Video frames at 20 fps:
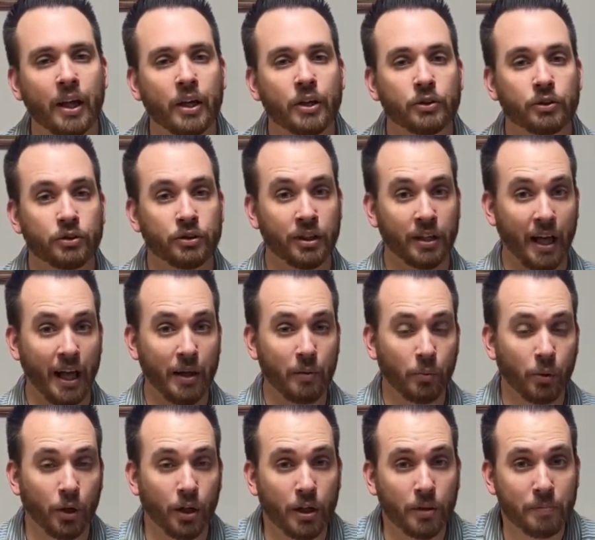So tonight
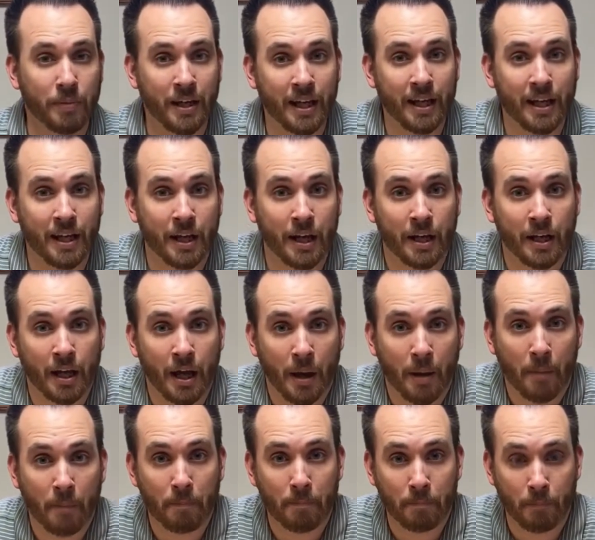we're going to be in
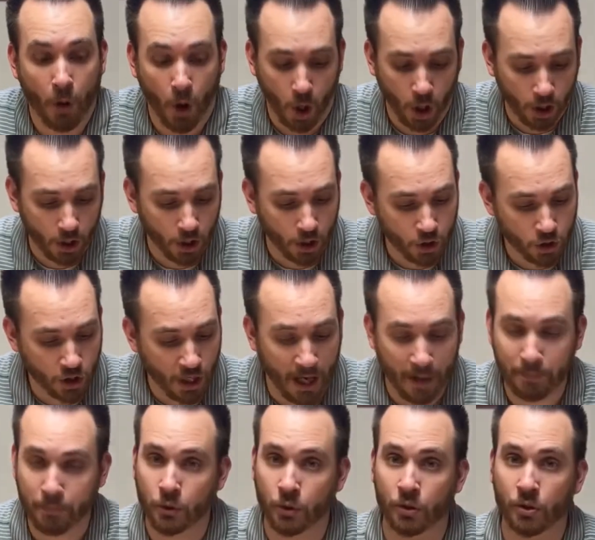Mark
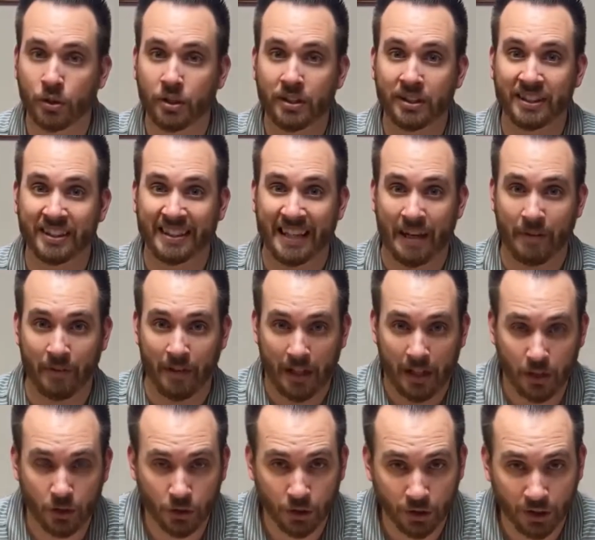chapter
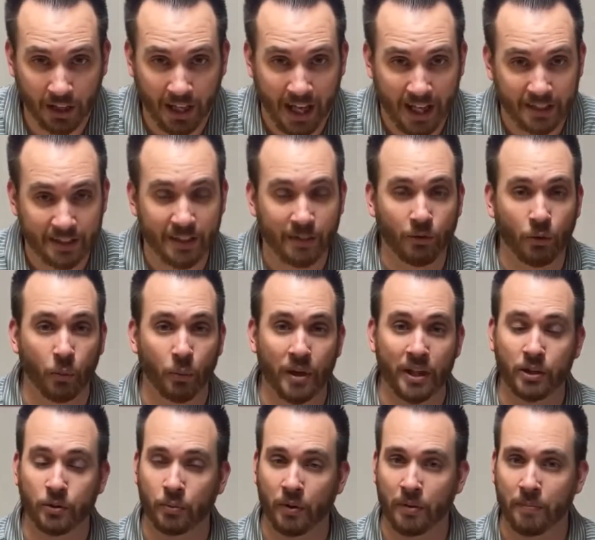7. So the last several
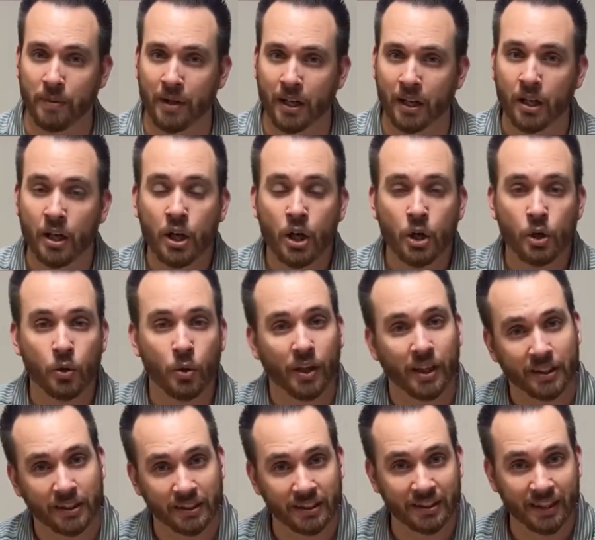weeks we've been
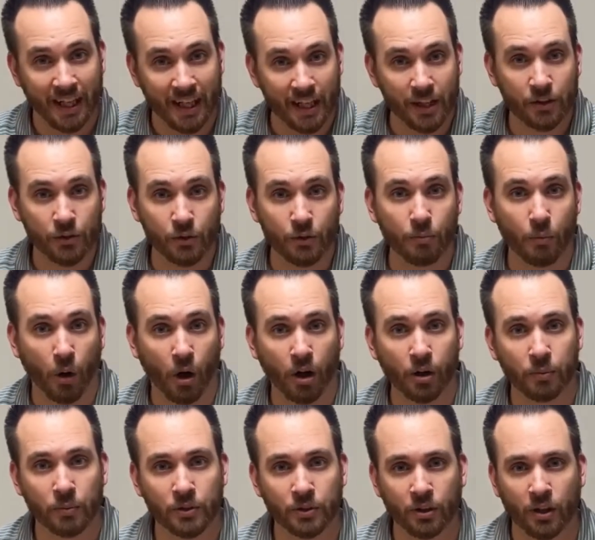doing a study through
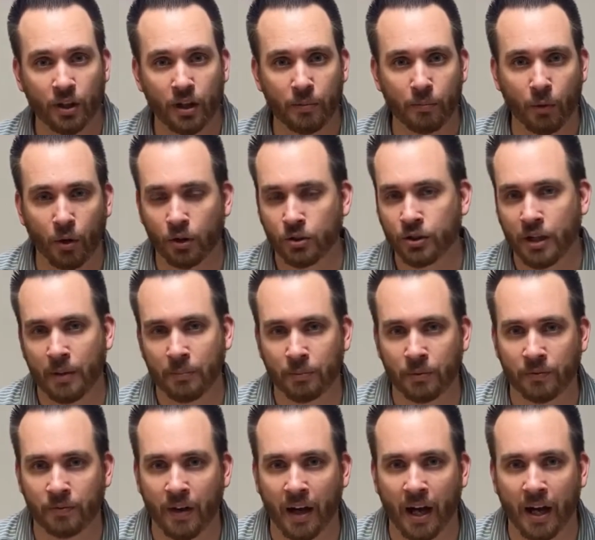Mark. We started in Mark
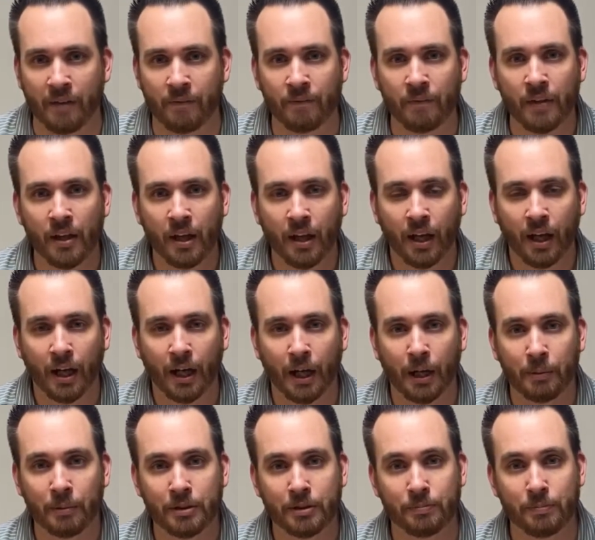chapter 5.
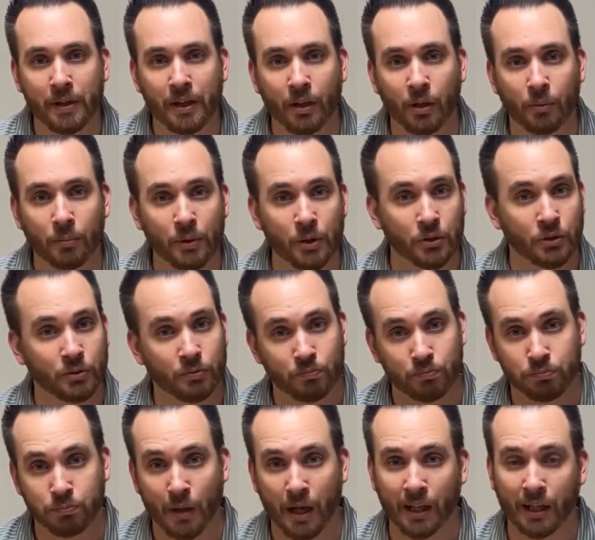It's been
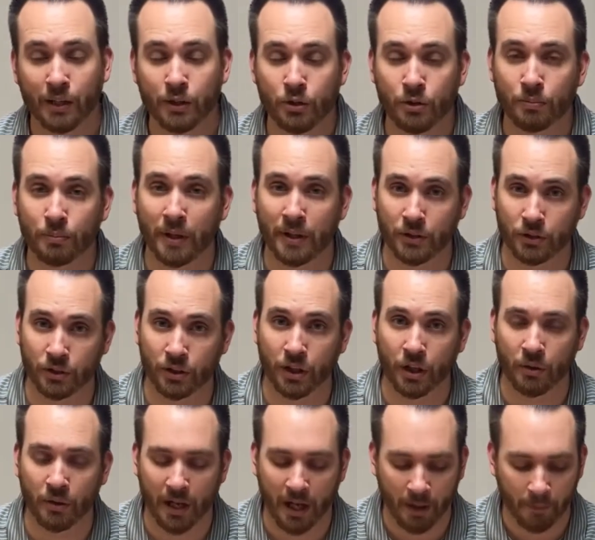almost probably 2 months
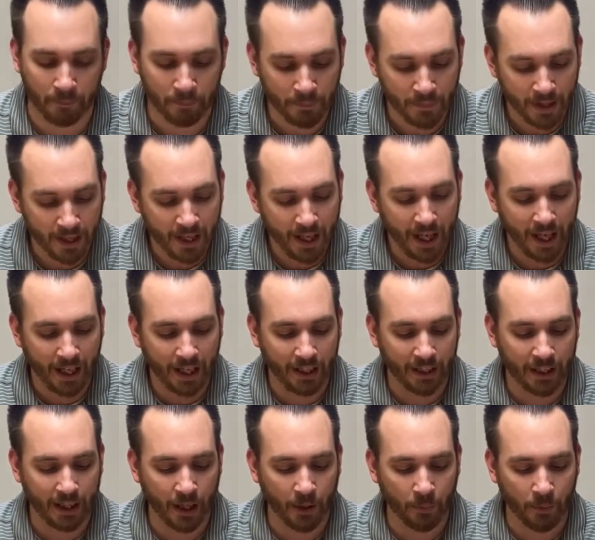ago now.
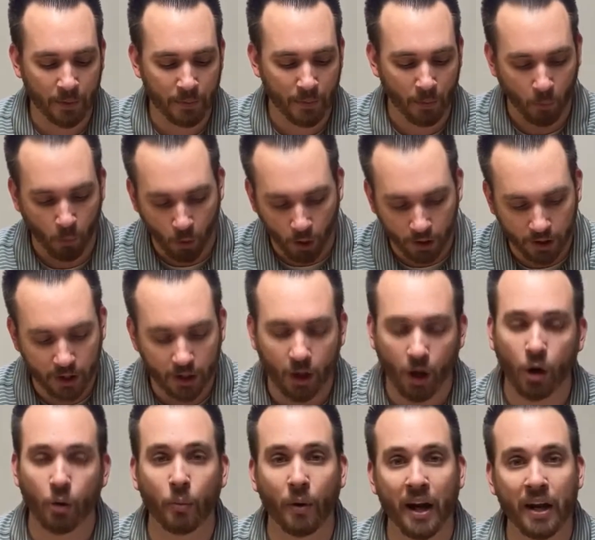And we've been working
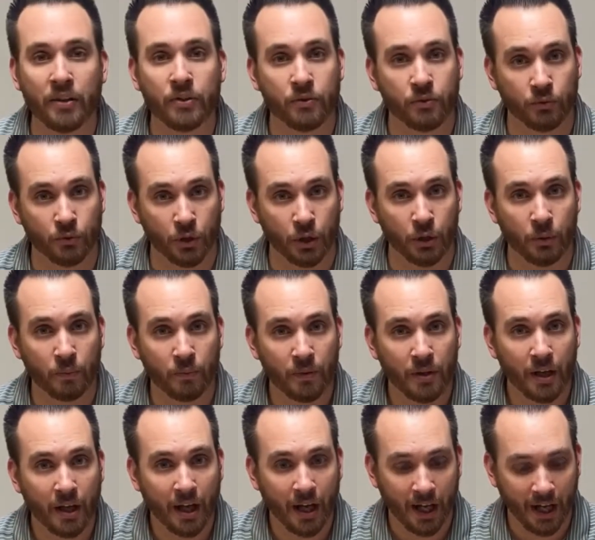our way through.
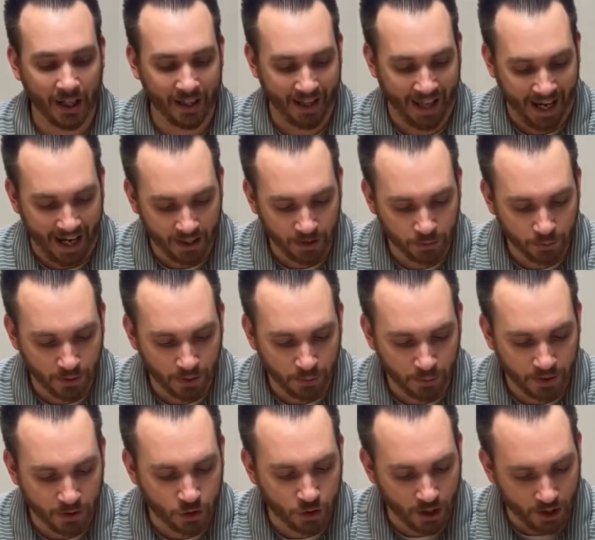Last week
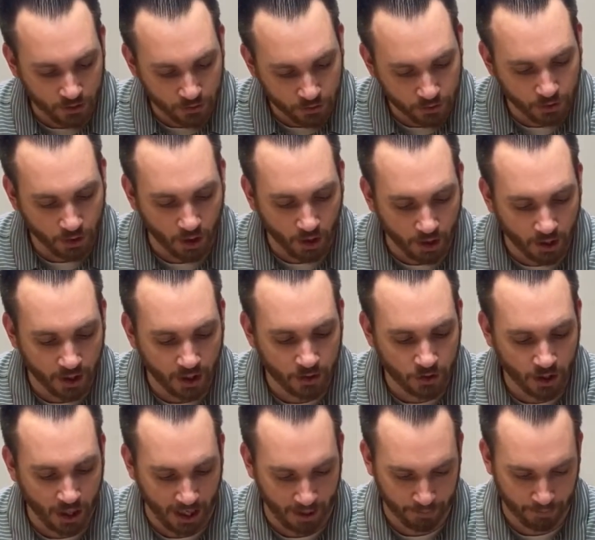we just started
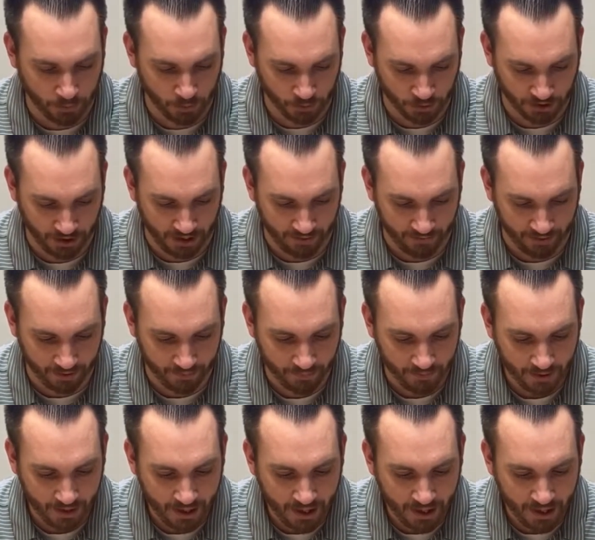chapter 7.